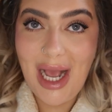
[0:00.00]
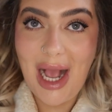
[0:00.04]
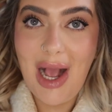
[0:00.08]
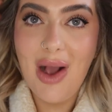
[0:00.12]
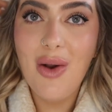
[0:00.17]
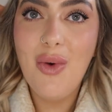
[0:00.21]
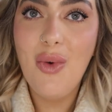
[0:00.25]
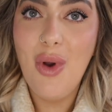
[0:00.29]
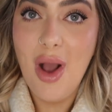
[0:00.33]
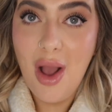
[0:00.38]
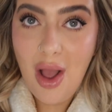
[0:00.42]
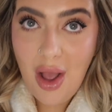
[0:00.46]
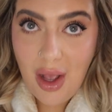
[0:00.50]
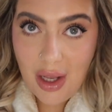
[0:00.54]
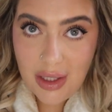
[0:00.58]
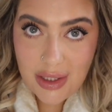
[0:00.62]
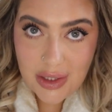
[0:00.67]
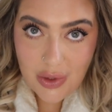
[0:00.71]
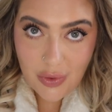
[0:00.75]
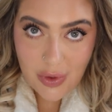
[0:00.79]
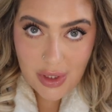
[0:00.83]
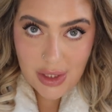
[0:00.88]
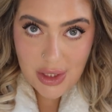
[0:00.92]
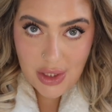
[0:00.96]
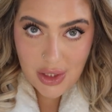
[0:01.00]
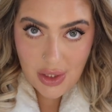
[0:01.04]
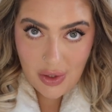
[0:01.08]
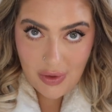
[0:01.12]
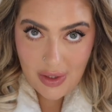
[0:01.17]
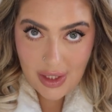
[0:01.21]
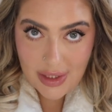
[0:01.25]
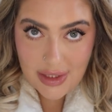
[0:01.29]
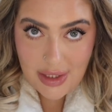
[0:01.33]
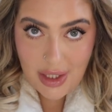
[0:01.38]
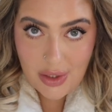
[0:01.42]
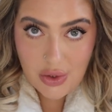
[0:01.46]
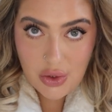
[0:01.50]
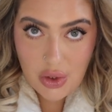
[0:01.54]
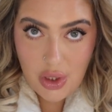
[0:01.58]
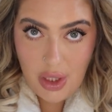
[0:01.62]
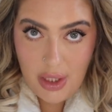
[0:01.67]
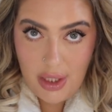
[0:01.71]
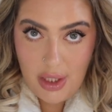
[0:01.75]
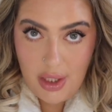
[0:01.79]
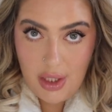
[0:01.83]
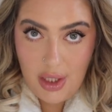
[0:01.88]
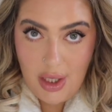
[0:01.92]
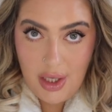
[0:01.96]
out. Oh, I still need to do this
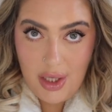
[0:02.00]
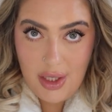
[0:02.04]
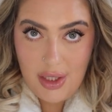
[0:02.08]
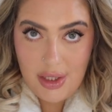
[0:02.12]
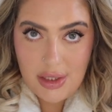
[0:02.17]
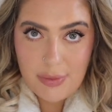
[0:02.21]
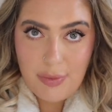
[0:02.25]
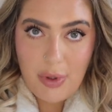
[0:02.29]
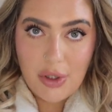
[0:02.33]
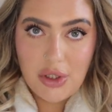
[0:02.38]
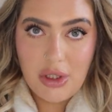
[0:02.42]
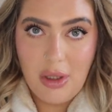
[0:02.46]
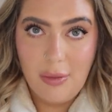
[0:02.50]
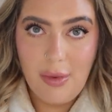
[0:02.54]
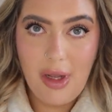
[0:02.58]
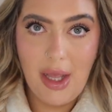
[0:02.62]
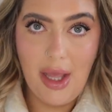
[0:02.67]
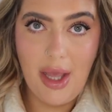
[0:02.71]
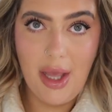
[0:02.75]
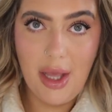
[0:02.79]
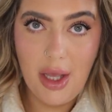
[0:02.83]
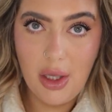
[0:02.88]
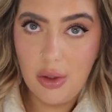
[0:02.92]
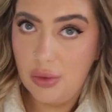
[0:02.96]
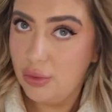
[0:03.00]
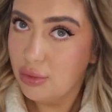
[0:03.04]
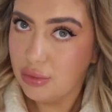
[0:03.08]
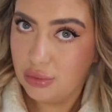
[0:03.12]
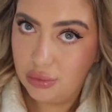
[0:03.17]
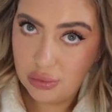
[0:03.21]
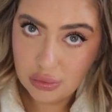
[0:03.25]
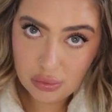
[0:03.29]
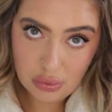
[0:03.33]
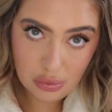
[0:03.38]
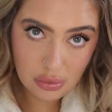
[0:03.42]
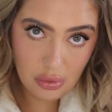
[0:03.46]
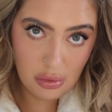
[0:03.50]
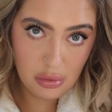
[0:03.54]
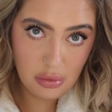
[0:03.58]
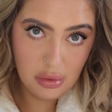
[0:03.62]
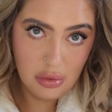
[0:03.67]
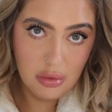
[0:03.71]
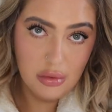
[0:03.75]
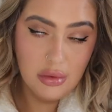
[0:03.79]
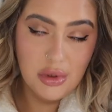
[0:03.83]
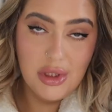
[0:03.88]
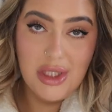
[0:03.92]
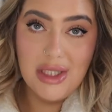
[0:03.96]
actually. I need to brush out my hair. Oh,
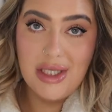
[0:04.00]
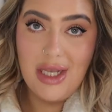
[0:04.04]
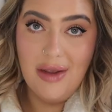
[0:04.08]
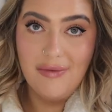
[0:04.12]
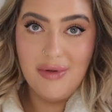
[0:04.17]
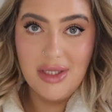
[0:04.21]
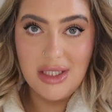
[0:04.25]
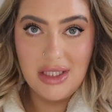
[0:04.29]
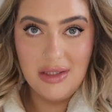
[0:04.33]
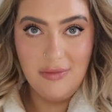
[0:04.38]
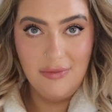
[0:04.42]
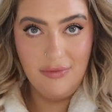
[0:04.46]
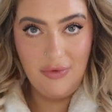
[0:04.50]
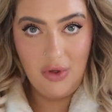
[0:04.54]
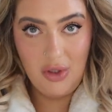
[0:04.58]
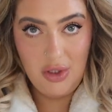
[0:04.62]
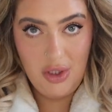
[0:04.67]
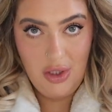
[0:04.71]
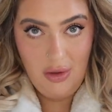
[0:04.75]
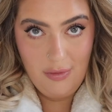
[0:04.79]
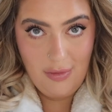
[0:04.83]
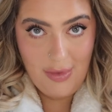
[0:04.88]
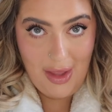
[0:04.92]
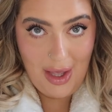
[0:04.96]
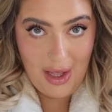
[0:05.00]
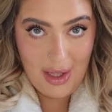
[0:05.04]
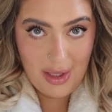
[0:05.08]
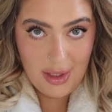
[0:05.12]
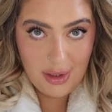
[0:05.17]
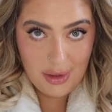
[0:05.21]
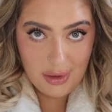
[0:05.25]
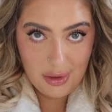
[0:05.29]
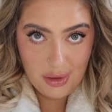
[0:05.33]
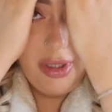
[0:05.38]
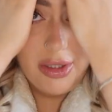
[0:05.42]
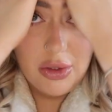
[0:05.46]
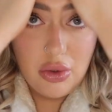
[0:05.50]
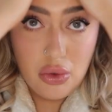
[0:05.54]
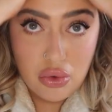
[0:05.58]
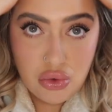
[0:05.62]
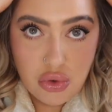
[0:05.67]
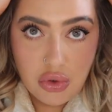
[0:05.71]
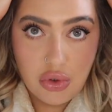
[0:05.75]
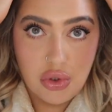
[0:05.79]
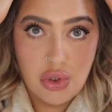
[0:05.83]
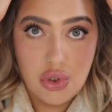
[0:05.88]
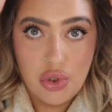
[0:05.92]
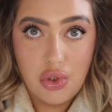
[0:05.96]
she's given some volume there. But it's got
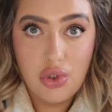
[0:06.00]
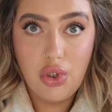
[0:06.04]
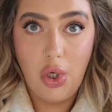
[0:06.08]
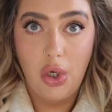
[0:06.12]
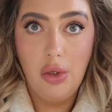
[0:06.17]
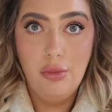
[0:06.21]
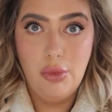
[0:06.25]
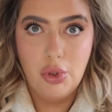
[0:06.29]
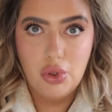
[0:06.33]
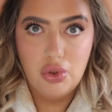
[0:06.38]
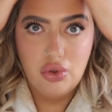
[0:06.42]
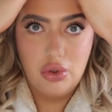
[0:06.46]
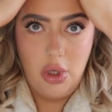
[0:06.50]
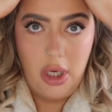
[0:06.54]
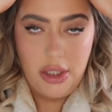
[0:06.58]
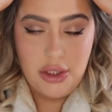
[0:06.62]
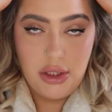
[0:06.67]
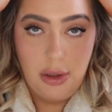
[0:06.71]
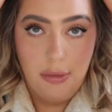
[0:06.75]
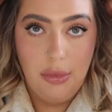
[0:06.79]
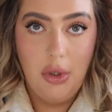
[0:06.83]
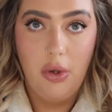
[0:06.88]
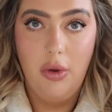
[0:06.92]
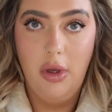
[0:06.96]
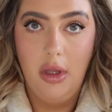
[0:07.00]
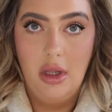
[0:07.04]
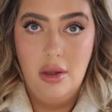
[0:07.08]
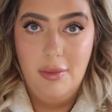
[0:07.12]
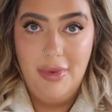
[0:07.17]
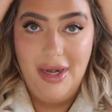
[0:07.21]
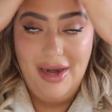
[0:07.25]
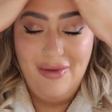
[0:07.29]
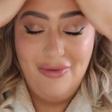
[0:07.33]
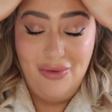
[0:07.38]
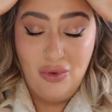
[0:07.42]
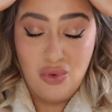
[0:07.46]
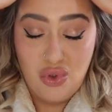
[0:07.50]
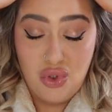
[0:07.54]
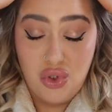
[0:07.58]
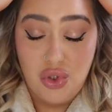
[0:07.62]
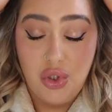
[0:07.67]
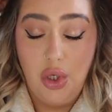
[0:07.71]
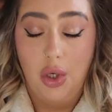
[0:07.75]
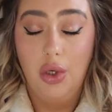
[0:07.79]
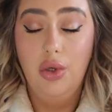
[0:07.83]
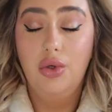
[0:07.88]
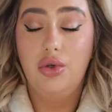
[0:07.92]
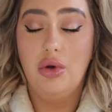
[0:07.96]
so much dry shampoo in the minute. It feels
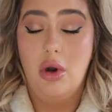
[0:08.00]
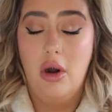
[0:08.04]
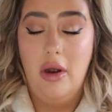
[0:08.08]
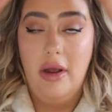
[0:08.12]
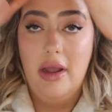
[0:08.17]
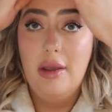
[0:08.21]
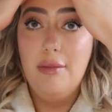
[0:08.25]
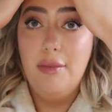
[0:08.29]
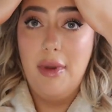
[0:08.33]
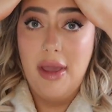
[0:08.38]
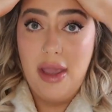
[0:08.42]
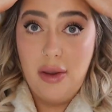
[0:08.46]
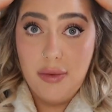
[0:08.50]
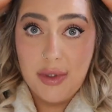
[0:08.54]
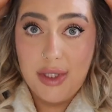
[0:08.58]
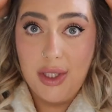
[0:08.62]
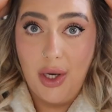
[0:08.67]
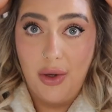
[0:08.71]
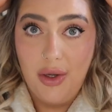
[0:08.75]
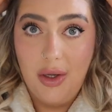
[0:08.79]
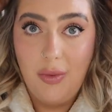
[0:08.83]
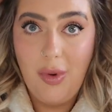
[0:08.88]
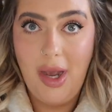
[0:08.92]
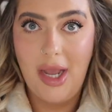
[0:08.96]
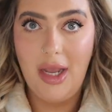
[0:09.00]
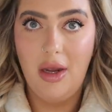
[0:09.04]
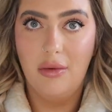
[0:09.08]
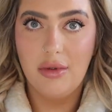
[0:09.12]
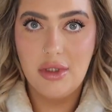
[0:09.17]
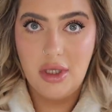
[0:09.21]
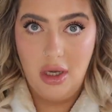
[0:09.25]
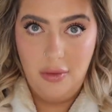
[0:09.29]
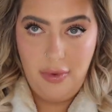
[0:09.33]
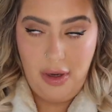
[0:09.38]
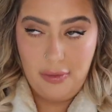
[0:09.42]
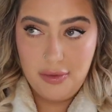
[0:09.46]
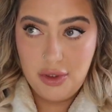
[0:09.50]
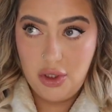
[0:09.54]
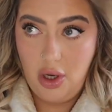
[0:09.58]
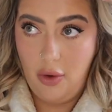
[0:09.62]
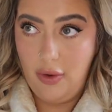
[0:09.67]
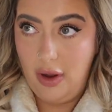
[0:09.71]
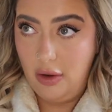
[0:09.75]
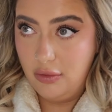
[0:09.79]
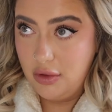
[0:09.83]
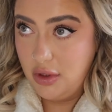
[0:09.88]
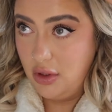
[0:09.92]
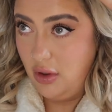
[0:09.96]
so dry, but it was the only way I was gonna be able to go
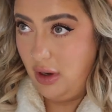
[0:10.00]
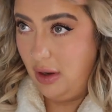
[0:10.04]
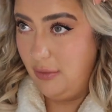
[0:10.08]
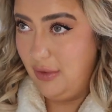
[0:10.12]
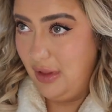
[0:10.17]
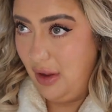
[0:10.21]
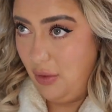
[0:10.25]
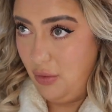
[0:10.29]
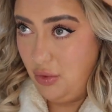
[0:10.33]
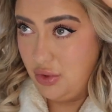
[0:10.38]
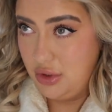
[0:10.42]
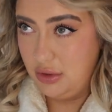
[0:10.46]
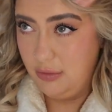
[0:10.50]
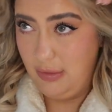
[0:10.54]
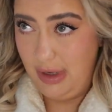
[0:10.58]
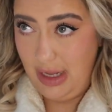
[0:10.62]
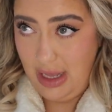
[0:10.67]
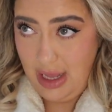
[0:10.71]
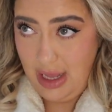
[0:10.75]
out tonight without washing my